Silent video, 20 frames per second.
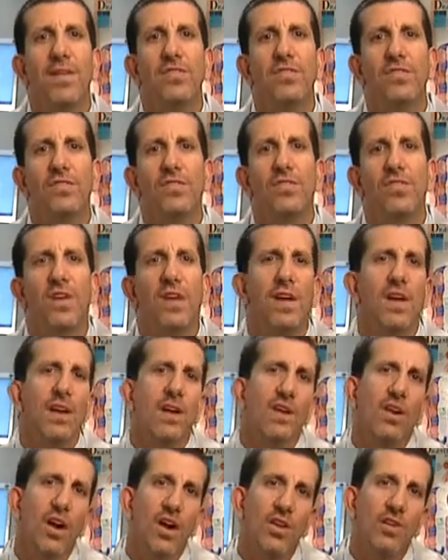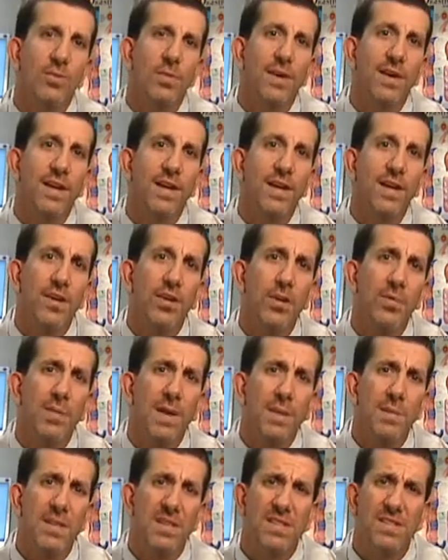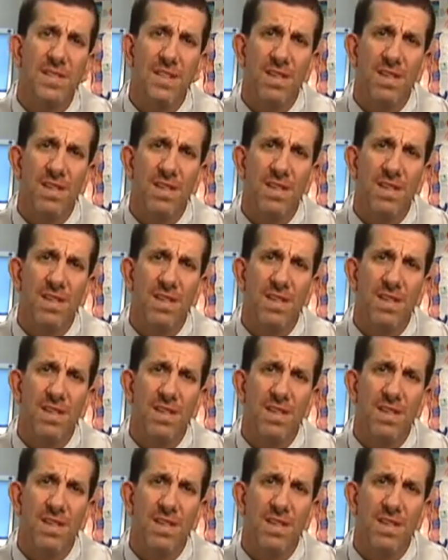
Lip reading: This is caused by your baby's